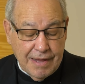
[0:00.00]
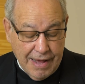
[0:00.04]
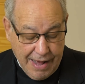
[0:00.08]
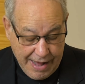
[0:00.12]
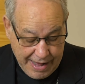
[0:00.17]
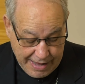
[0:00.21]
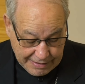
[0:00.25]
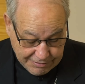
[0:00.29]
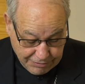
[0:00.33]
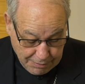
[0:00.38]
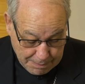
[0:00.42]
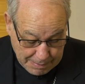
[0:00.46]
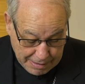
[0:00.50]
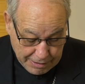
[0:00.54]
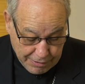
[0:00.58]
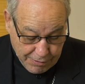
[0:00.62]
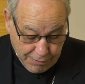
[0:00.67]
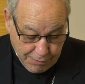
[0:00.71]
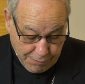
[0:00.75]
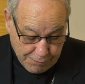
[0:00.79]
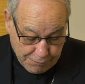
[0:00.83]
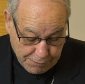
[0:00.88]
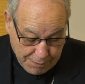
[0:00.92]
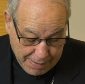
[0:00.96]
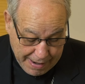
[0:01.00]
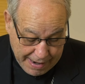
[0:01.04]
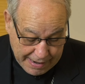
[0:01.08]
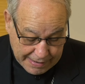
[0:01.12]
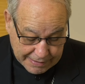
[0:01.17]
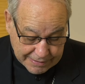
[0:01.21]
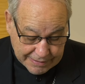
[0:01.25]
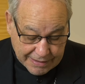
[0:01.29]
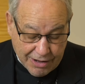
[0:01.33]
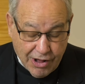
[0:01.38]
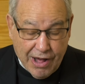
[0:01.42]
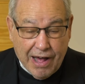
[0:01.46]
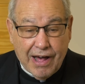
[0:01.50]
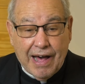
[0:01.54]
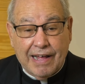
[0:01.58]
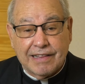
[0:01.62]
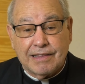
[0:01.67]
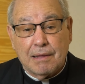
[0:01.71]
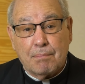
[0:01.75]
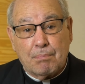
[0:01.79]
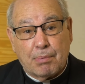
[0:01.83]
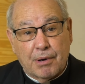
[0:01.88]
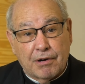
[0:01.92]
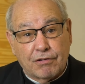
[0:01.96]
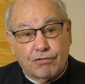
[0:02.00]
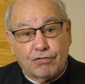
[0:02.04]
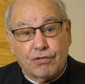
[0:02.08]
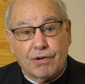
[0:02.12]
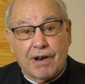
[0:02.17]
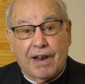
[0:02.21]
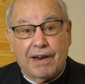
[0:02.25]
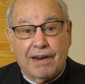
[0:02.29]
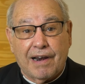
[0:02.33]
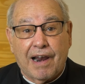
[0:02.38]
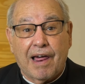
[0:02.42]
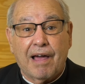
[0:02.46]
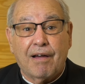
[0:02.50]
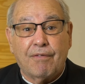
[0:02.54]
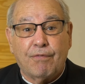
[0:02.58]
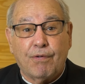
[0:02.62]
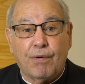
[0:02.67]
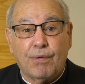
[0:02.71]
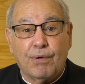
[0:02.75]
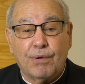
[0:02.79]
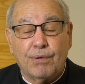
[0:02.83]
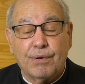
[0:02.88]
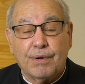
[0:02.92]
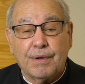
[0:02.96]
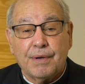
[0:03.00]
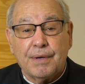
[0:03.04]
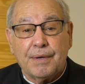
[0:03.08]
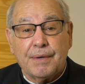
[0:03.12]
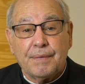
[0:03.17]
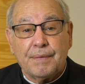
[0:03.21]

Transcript: As a matter of fact, at the personal level,